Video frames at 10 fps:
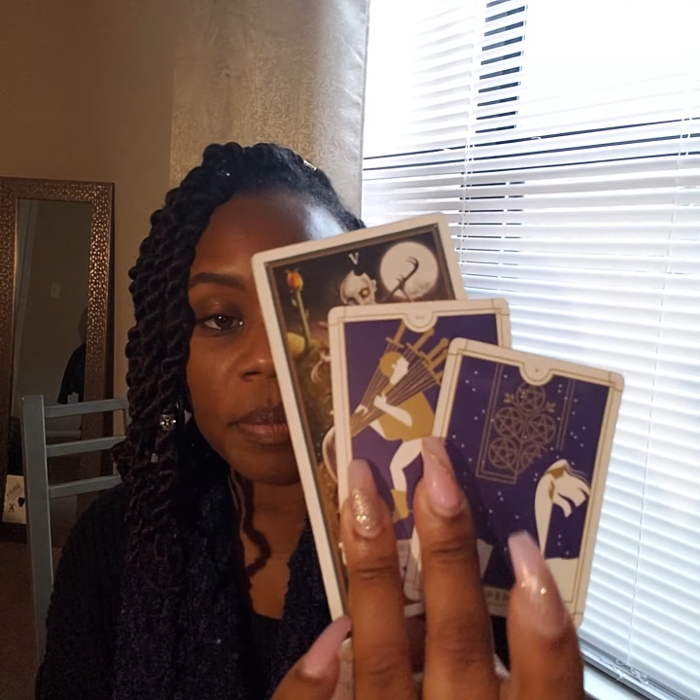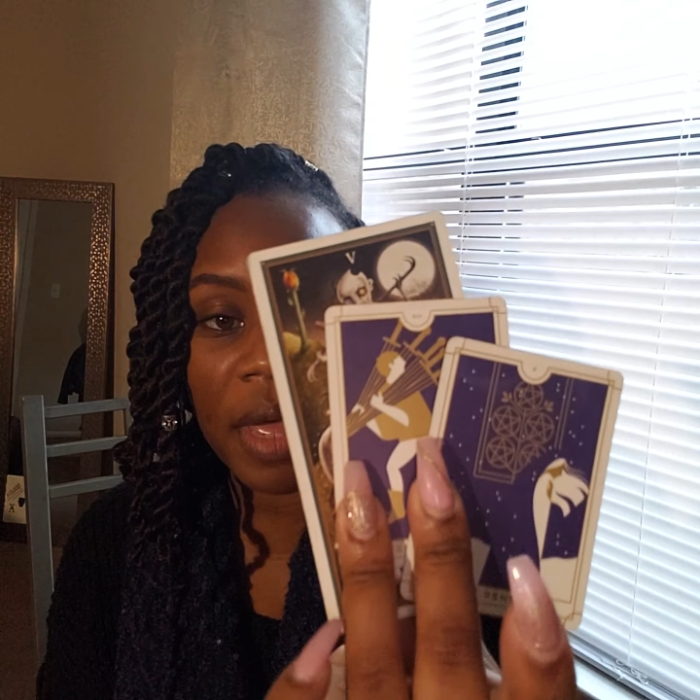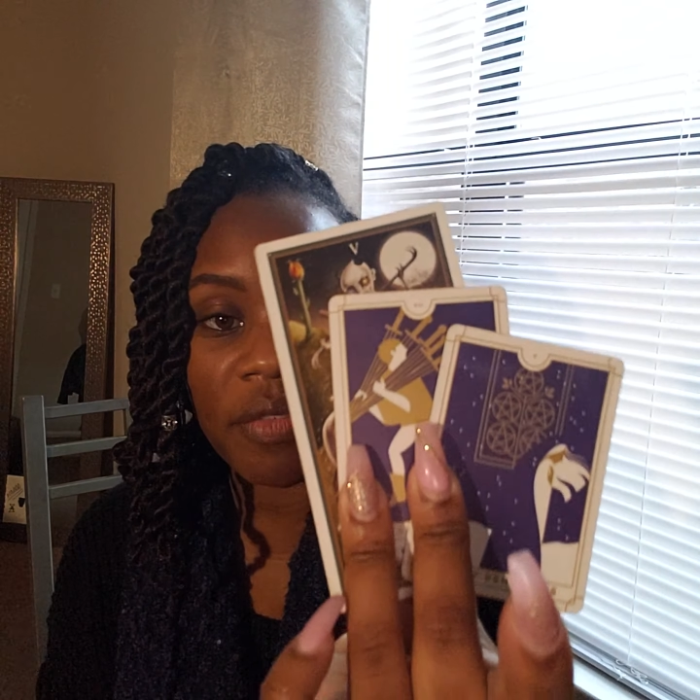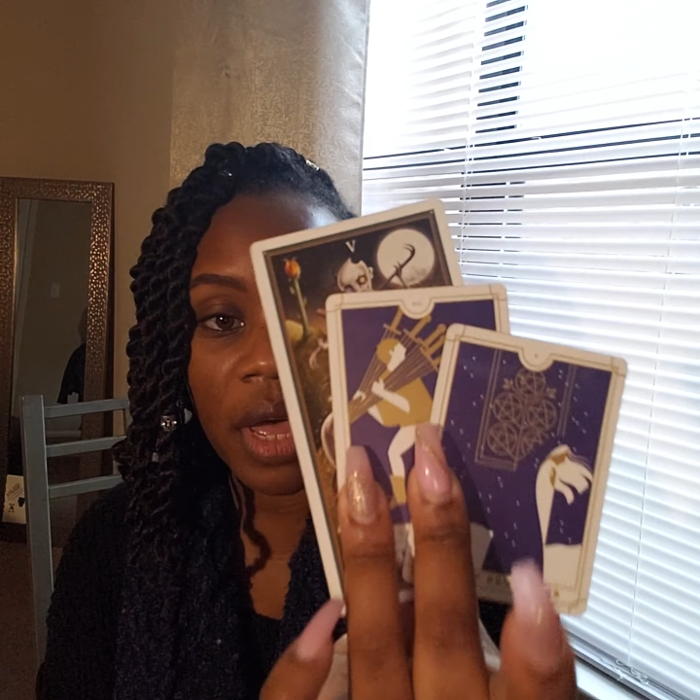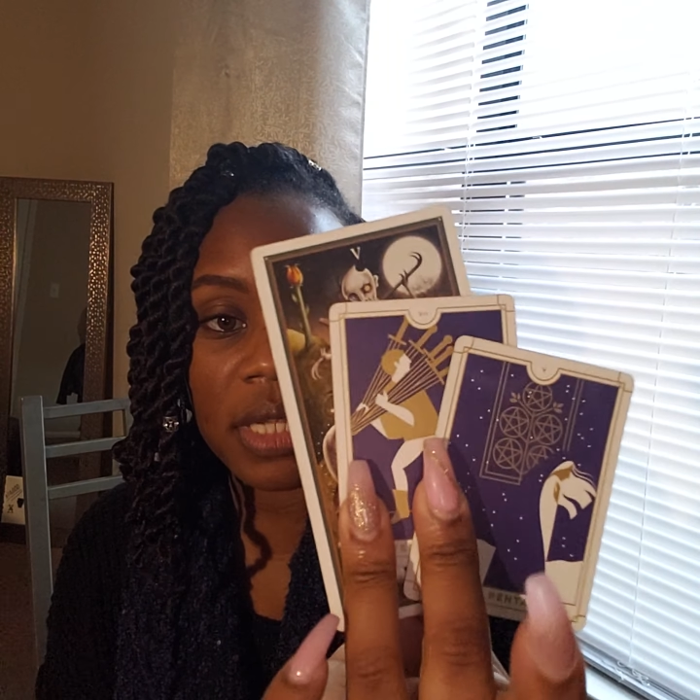may
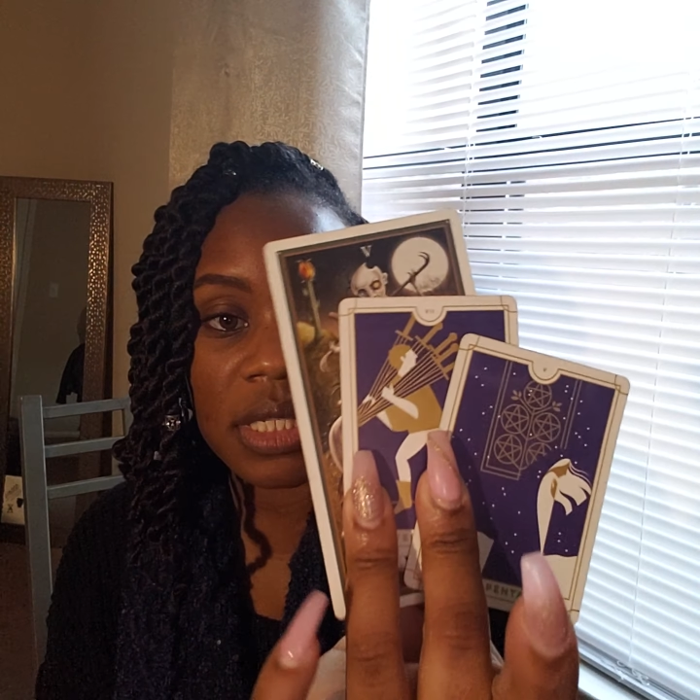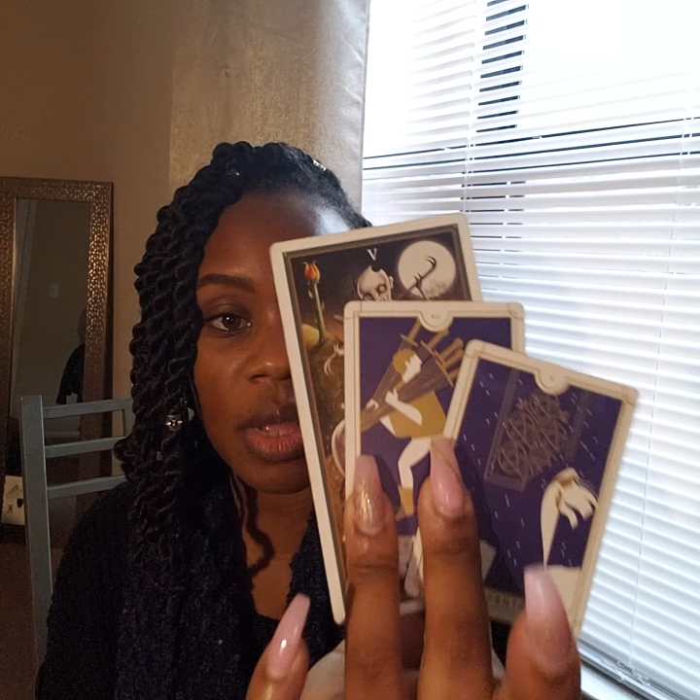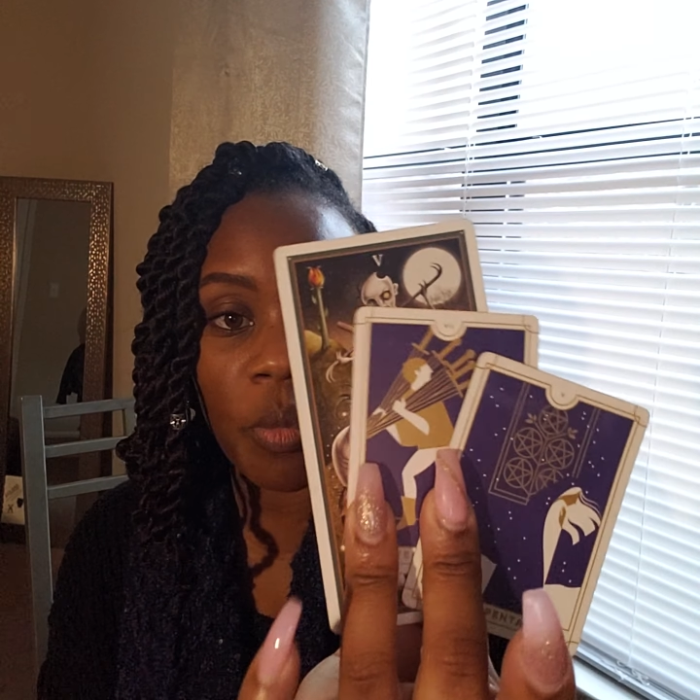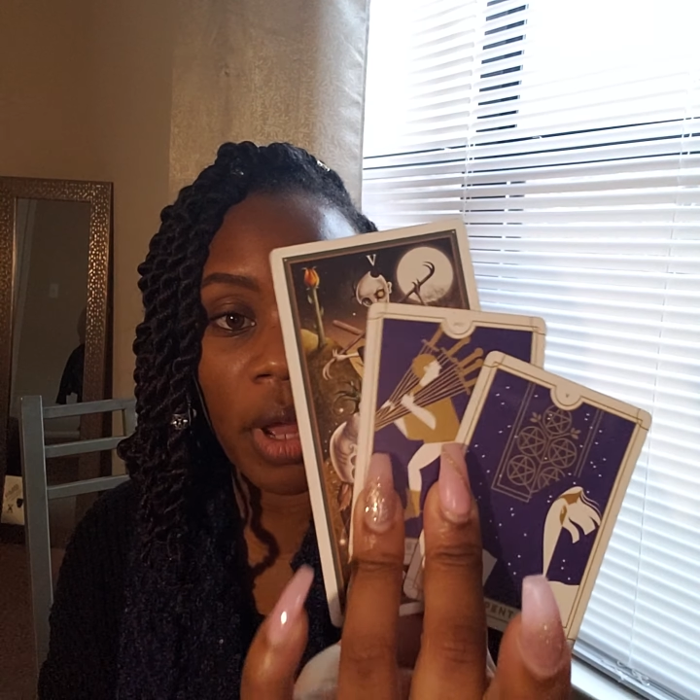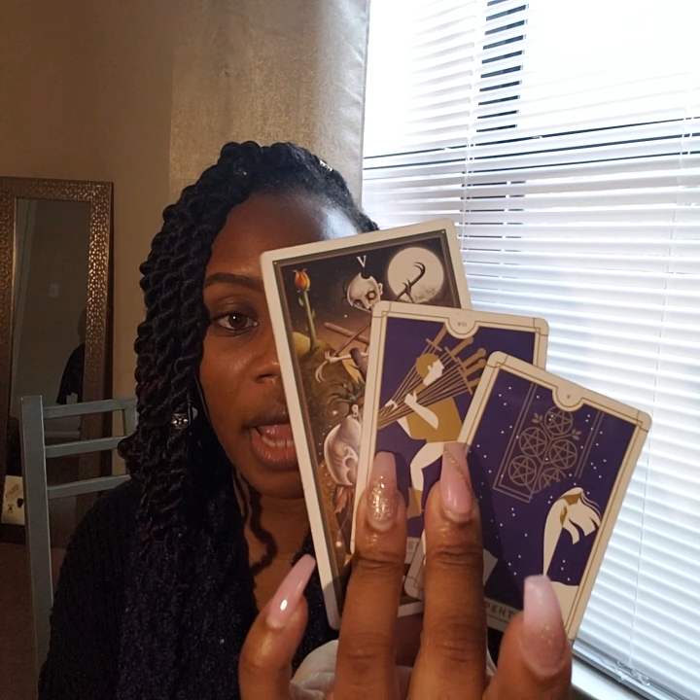have cut
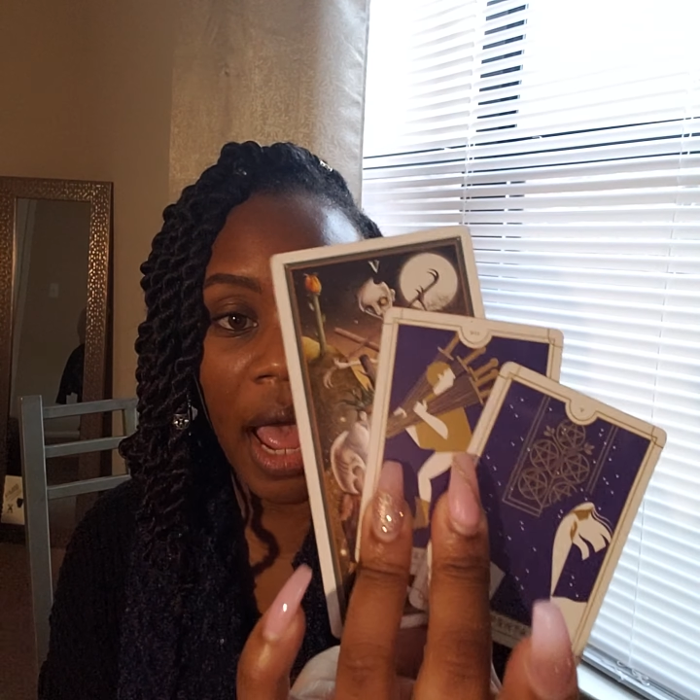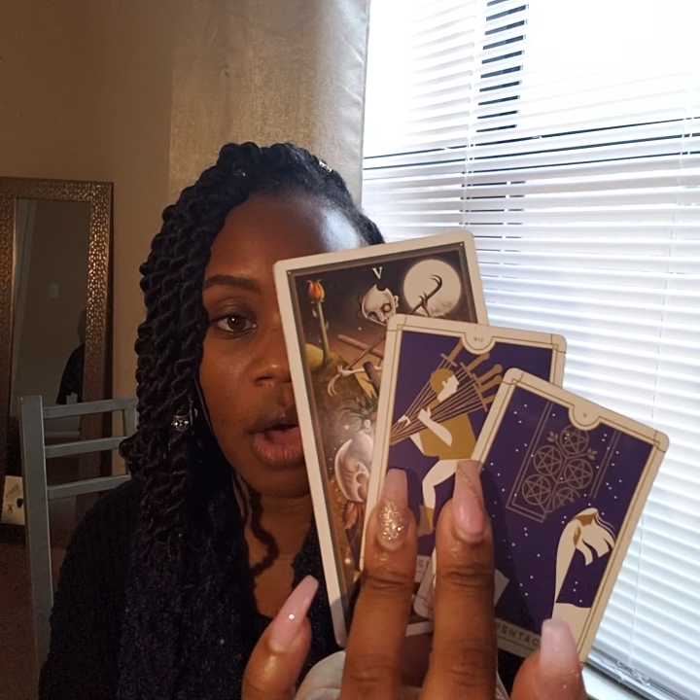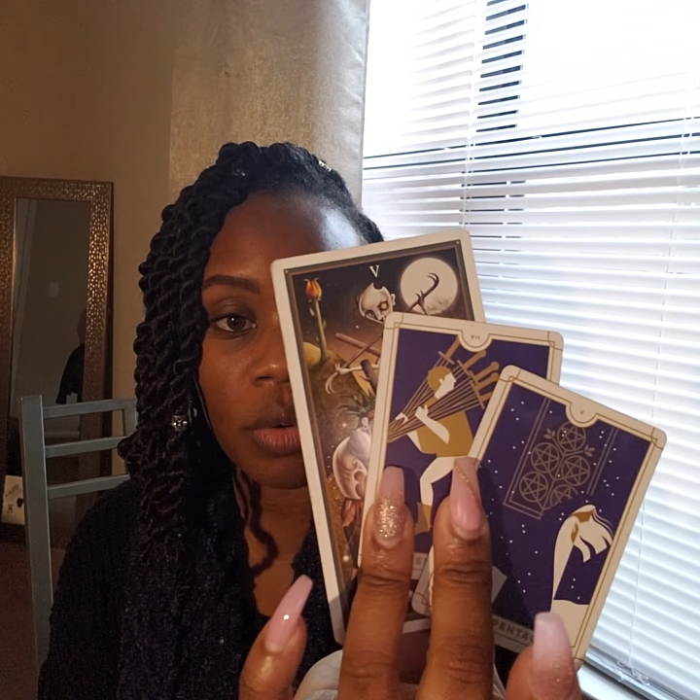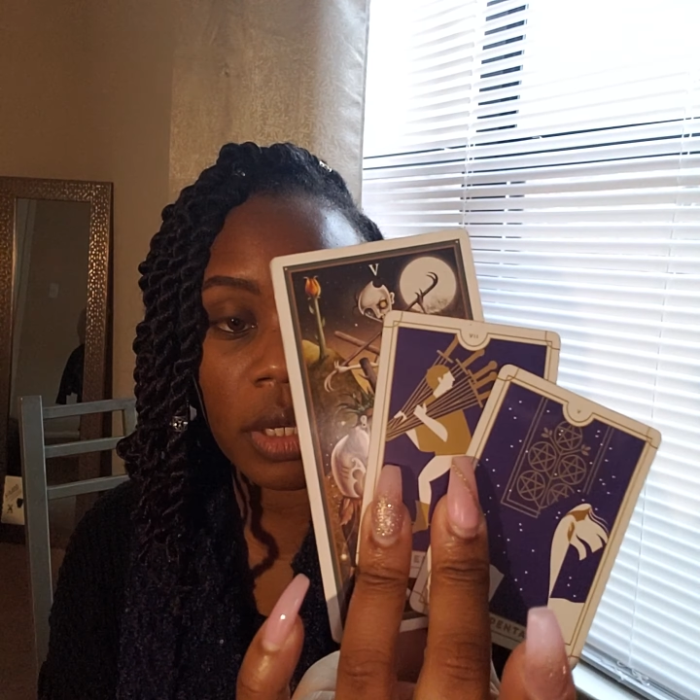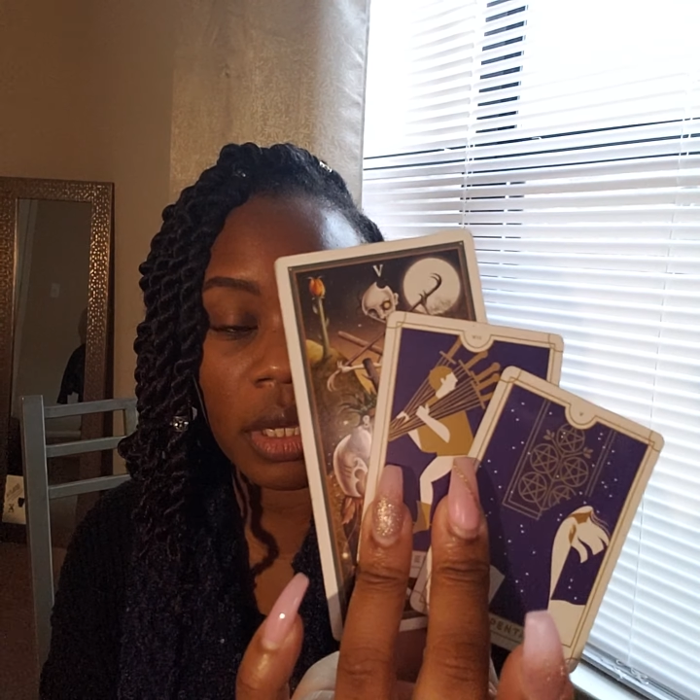someone
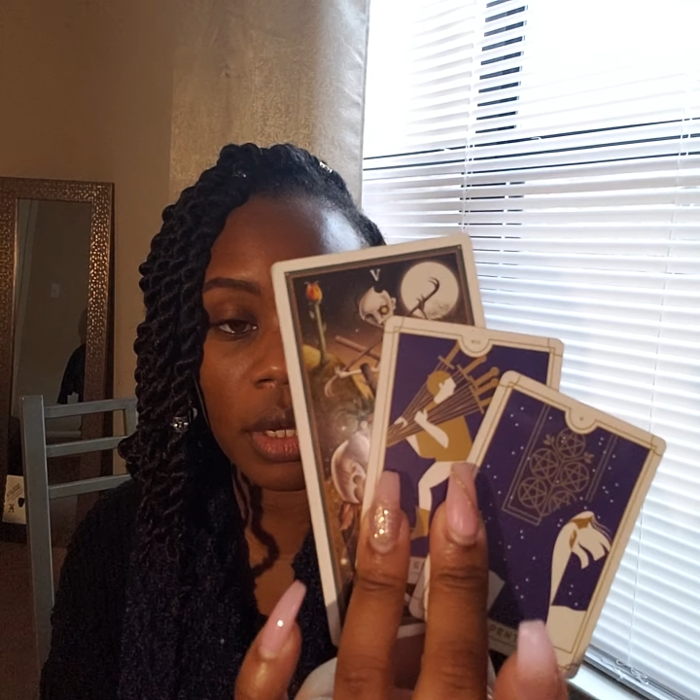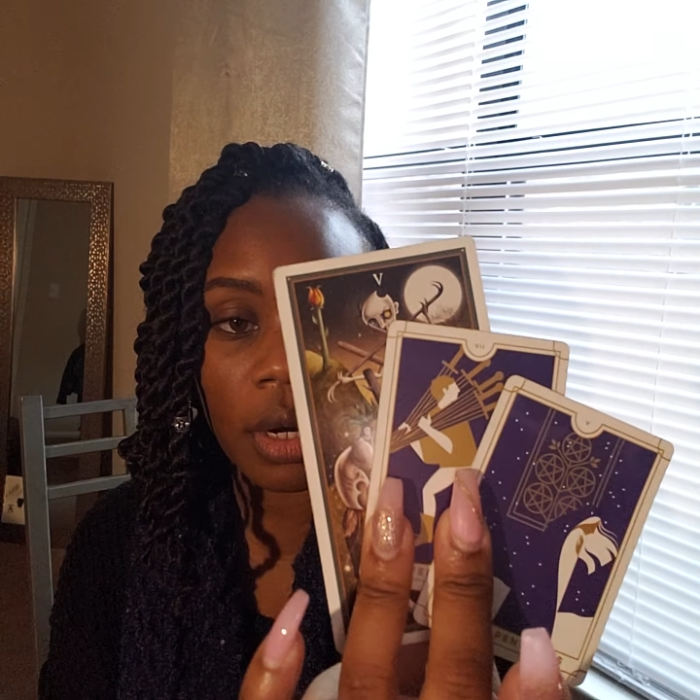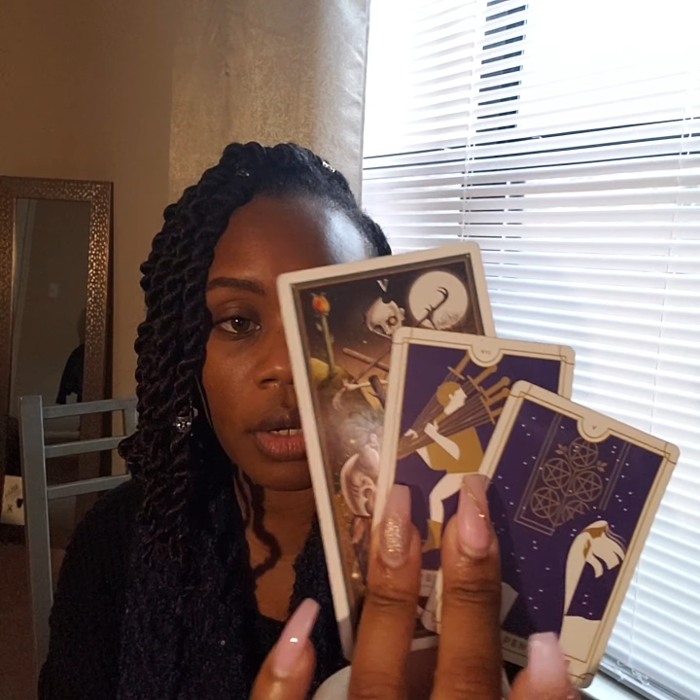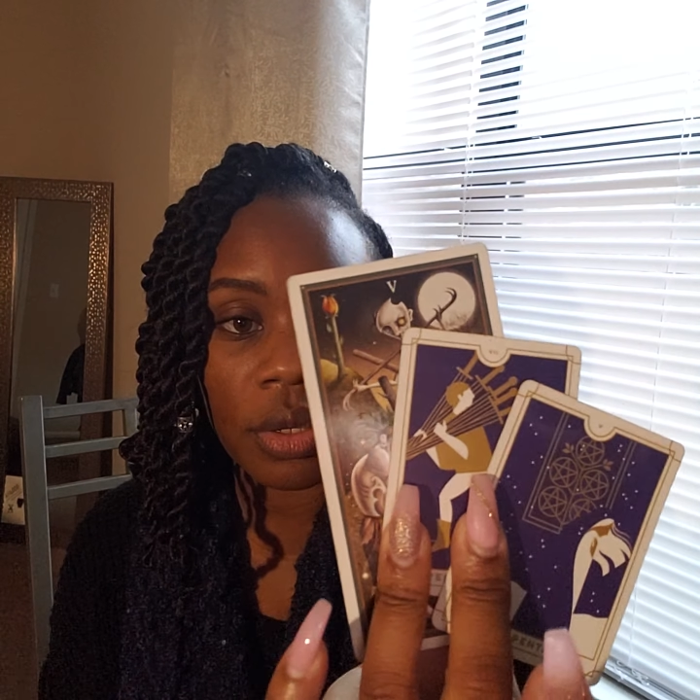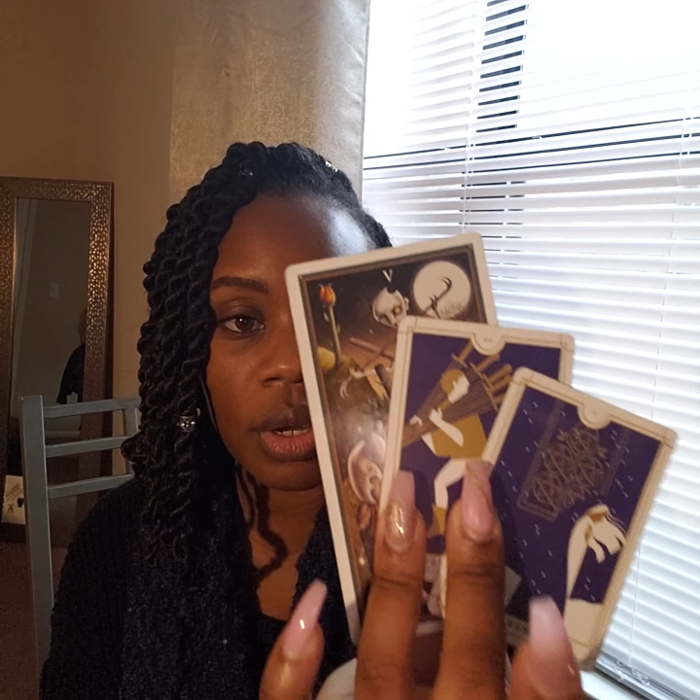out here.